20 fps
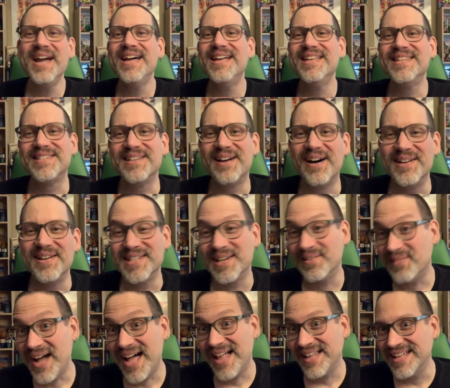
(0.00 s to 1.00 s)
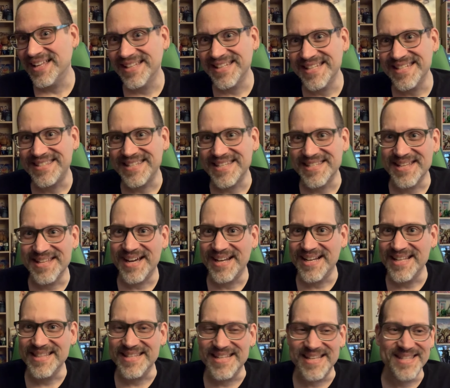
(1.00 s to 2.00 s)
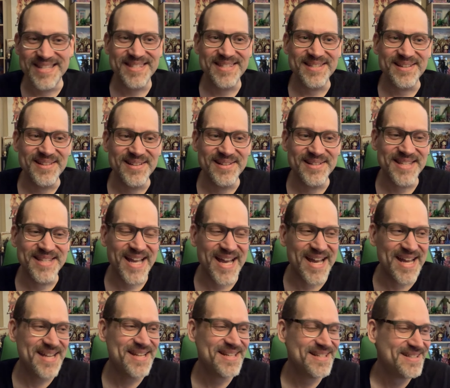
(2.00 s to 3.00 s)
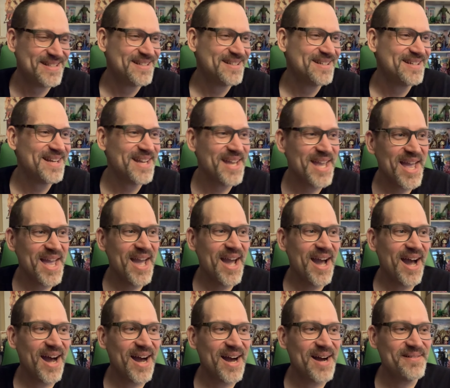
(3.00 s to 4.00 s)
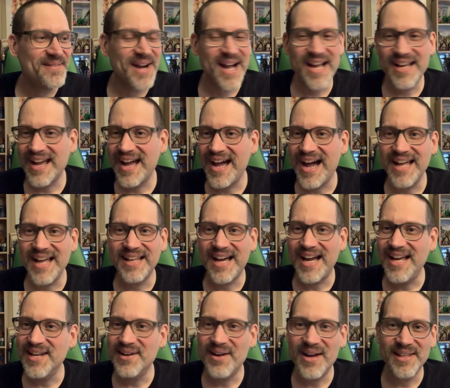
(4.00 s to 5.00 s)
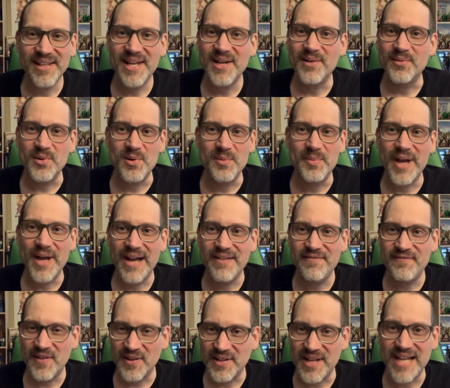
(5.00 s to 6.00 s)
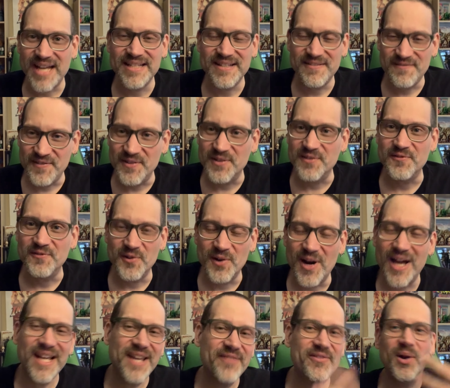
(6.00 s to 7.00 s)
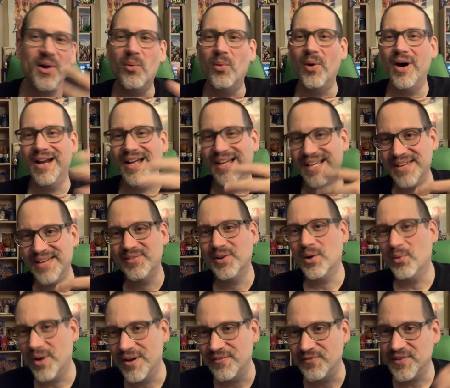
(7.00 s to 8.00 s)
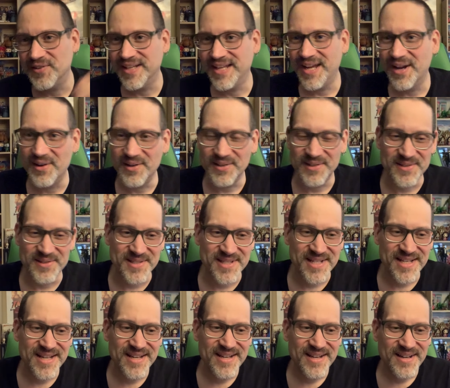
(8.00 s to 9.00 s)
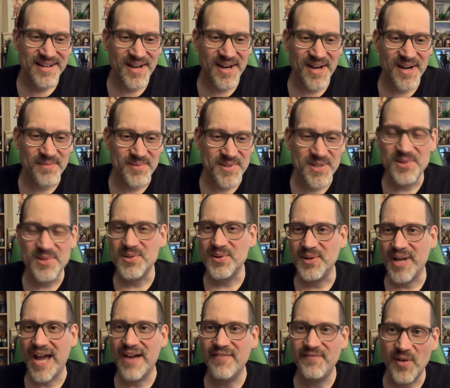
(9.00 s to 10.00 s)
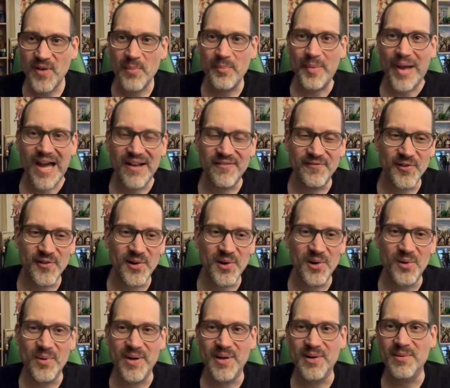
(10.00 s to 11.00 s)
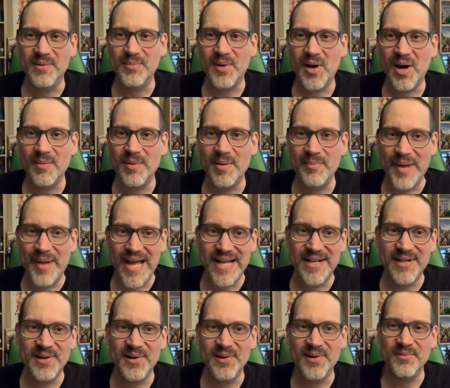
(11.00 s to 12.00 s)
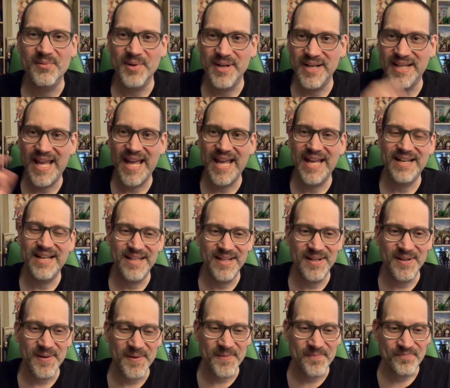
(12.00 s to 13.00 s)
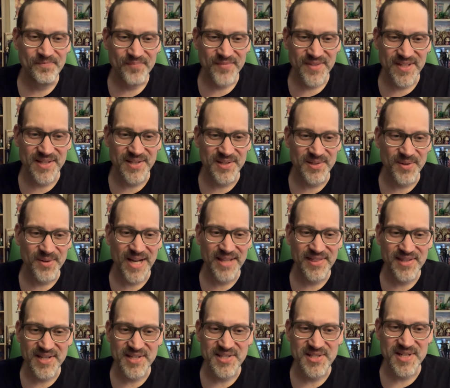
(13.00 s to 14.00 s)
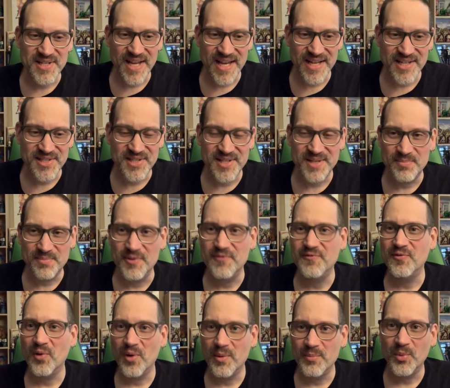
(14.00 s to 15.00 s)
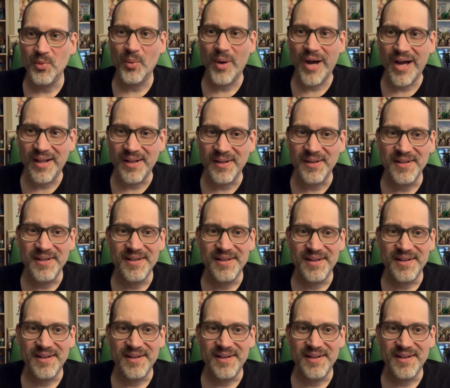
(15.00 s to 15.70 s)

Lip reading: So I was like, well, at least he's not in this. So there's that. I like Ruby. I did feel for her. I'll give it a 1. I'll give it a 1 for the characters. She was okay. I felt bad for her when her mom abandoned her and when Kate, you know, didn't do it. I think she performed well.